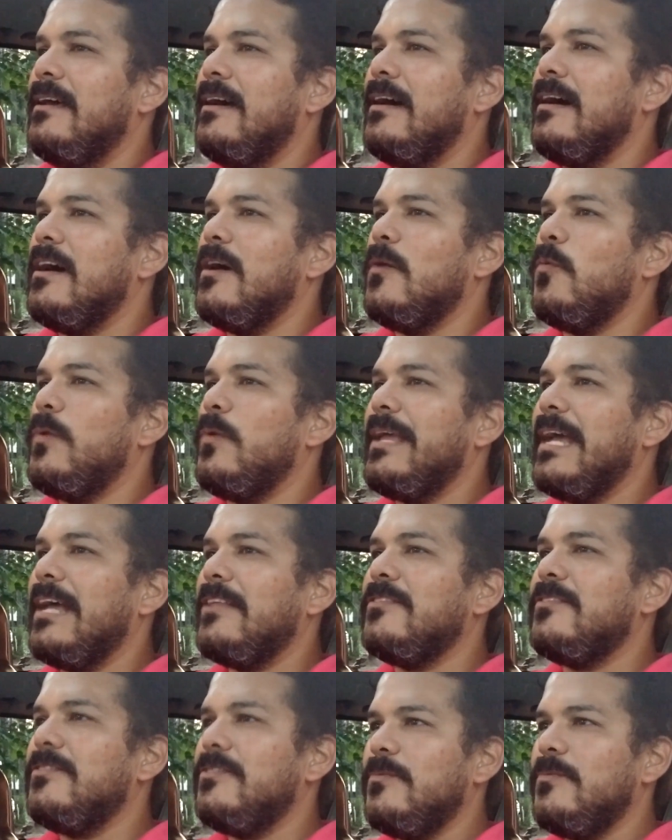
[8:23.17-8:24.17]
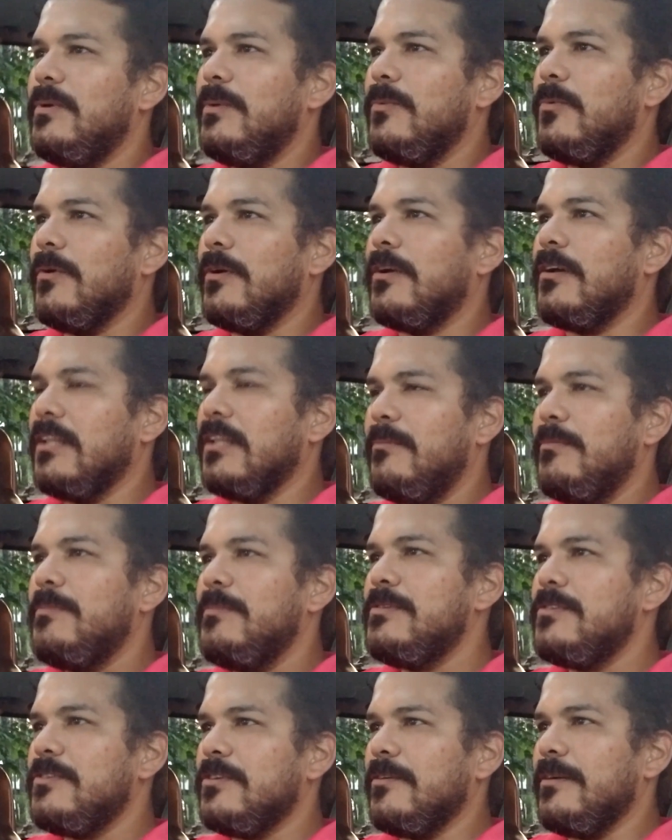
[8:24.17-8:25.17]
We were in Columbia,
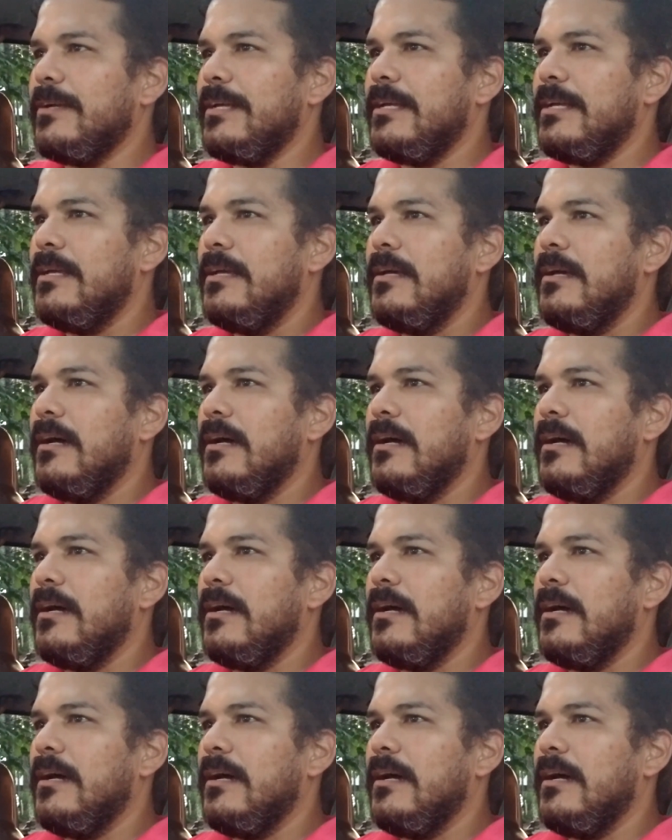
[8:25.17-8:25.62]
Missouri.